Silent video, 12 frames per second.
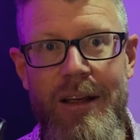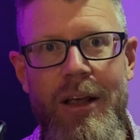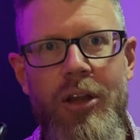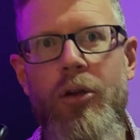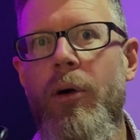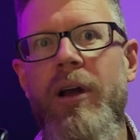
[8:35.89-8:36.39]

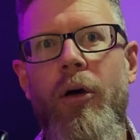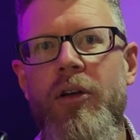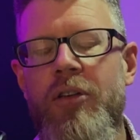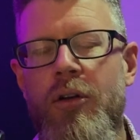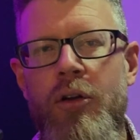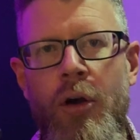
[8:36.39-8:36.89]
you are going
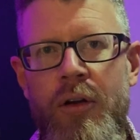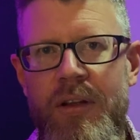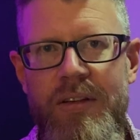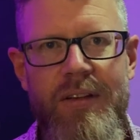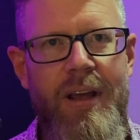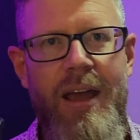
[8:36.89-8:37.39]
to
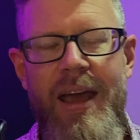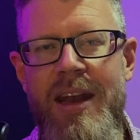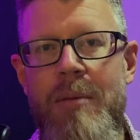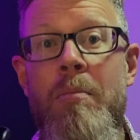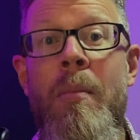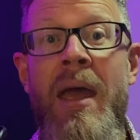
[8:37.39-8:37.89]
notice an
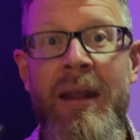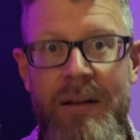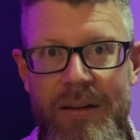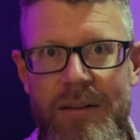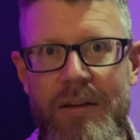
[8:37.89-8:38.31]
immense